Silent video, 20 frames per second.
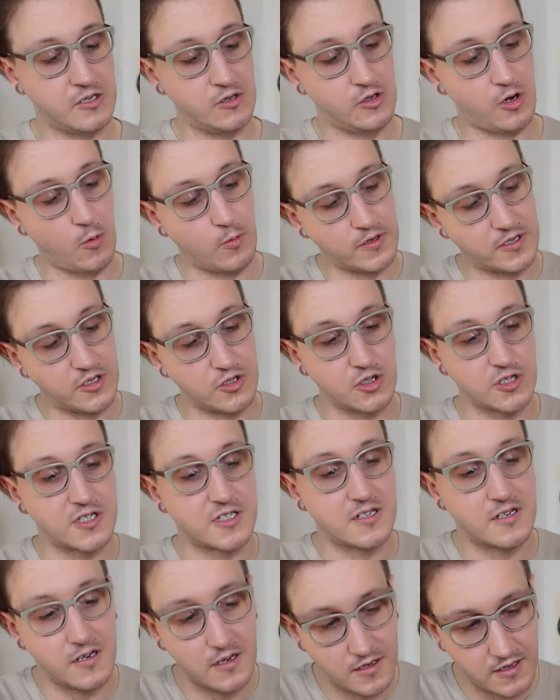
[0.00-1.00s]
You don't want to
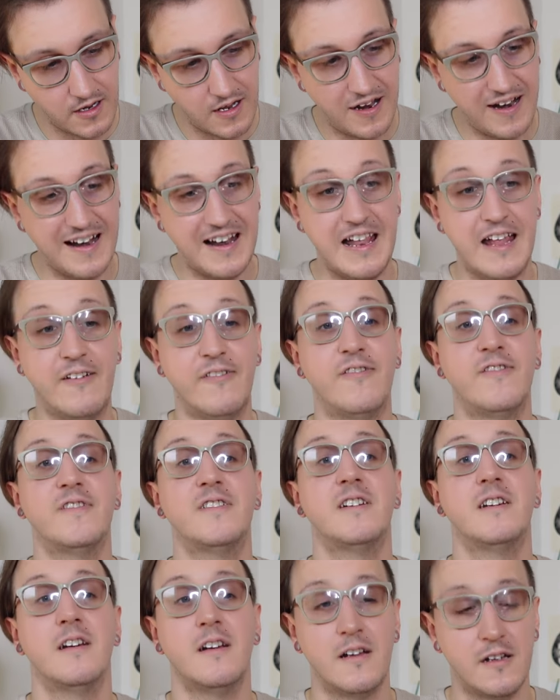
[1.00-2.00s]
just
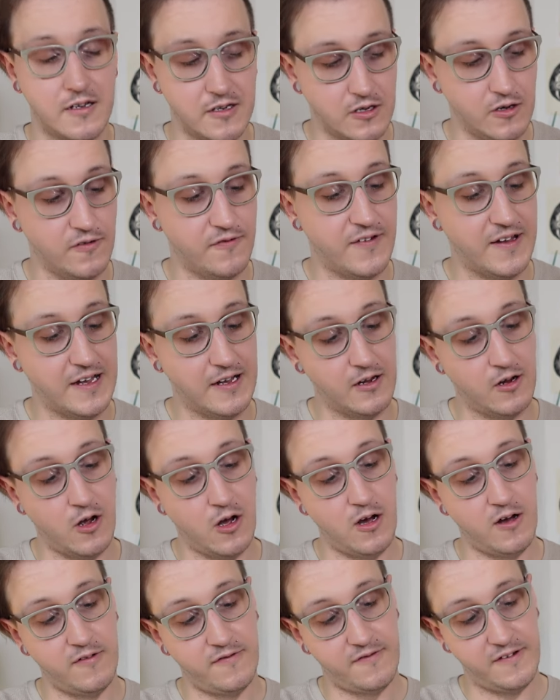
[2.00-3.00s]
lift your finger
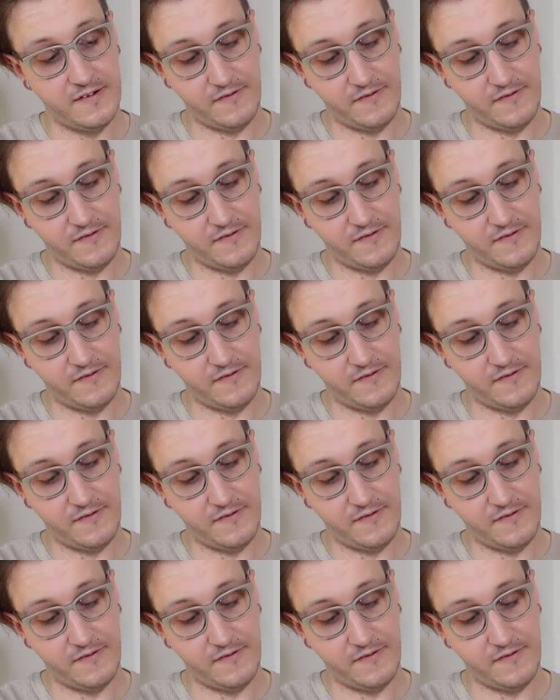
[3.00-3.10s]
off.